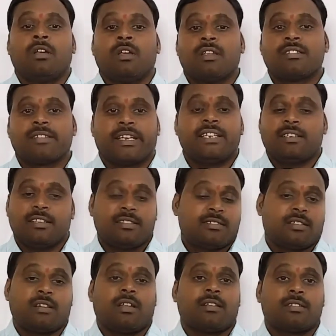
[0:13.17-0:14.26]

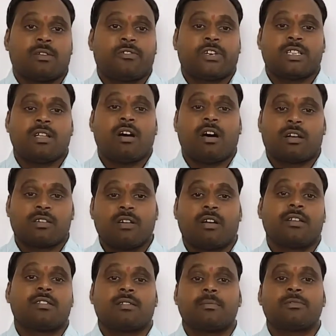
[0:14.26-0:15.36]
scientists classify the
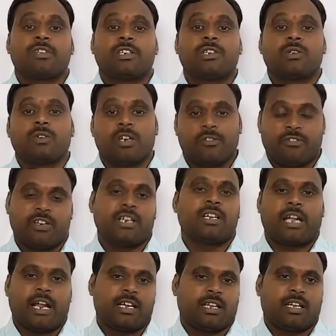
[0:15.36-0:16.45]
organisms into different
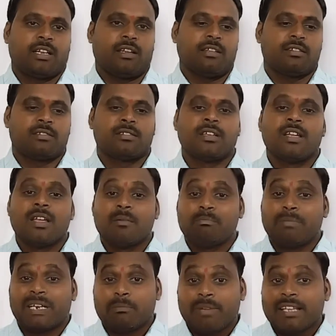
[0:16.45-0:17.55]
categories.
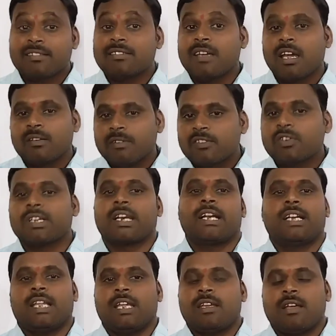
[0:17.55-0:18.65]
But based on which
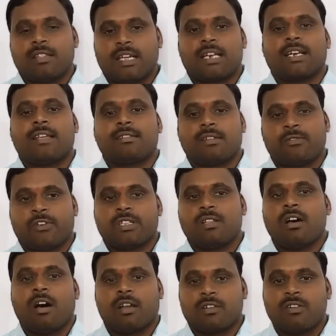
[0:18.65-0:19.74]
criteria they classify
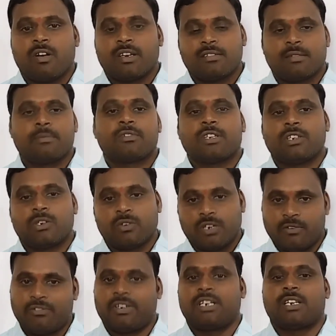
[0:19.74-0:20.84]
the organisms into
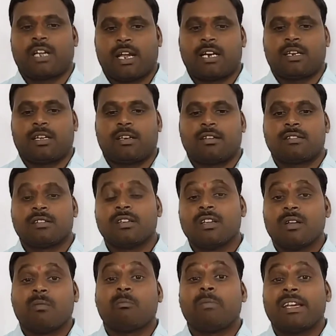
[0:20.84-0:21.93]
different categories?
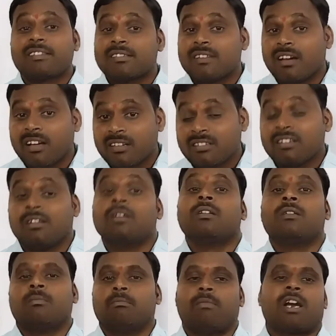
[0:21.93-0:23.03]
Based
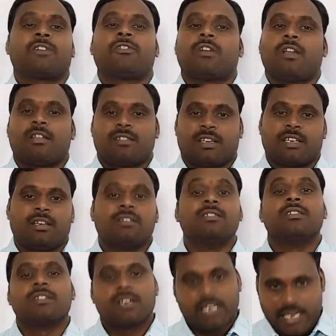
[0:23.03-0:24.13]
on
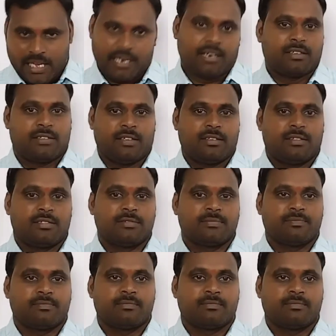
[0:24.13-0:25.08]
morphological characters.